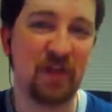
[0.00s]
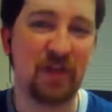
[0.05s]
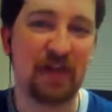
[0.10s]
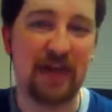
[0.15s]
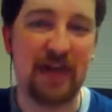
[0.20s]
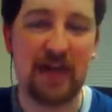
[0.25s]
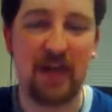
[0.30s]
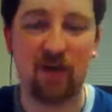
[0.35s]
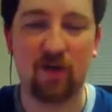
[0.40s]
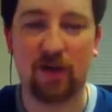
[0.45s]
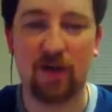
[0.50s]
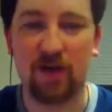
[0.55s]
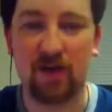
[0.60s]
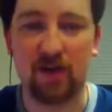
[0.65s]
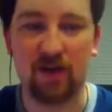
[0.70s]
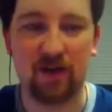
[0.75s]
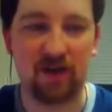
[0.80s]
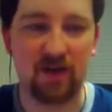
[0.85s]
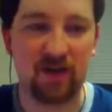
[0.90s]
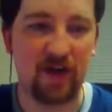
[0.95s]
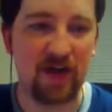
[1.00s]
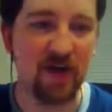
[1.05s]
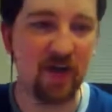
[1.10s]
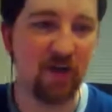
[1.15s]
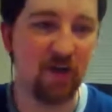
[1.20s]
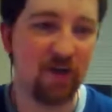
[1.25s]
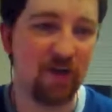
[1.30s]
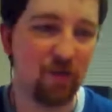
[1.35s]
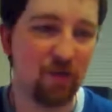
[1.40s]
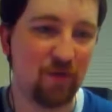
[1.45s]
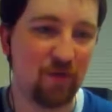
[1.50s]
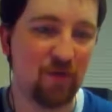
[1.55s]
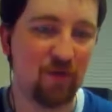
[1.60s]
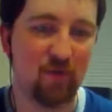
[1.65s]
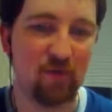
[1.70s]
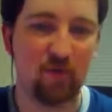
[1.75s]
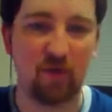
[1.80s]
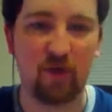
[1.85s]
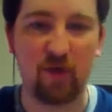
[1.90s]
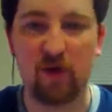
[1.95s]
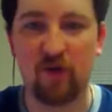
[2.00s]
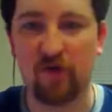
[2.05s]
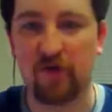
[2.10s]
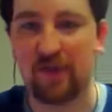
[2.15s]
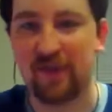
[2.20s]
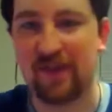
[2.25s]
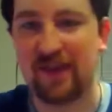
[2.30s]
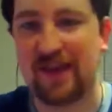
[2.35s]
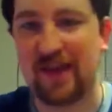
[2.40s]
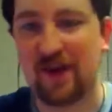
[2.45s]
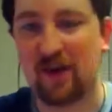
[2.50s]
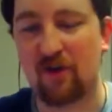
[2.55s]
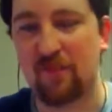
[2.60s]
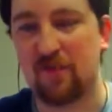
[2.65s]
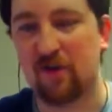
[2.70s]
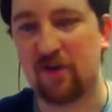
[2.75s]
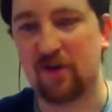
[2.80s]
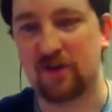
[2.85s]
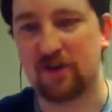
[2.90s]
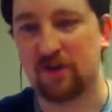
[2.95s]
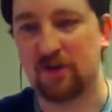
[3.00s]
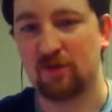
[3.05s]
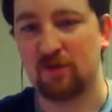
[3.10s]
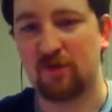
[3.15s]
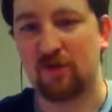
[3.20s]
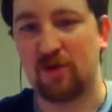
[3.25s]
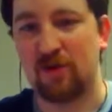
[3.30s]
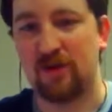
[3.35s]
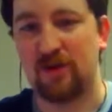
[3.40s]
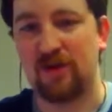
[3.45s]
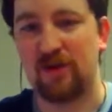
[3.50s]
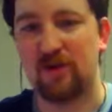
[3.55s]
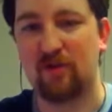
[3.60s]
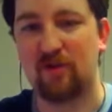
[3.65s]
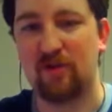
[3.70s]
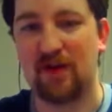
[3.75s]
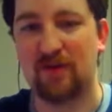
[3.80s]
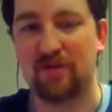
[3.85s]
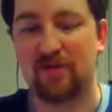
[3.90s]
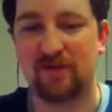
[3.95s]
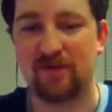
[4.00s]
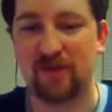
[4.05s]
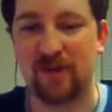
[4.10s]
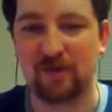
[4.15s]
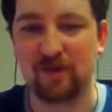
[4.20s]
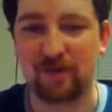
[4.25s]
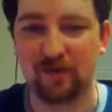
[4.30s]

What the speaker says: Now I know that we're over the hour mark, so we probably need to wrap this up.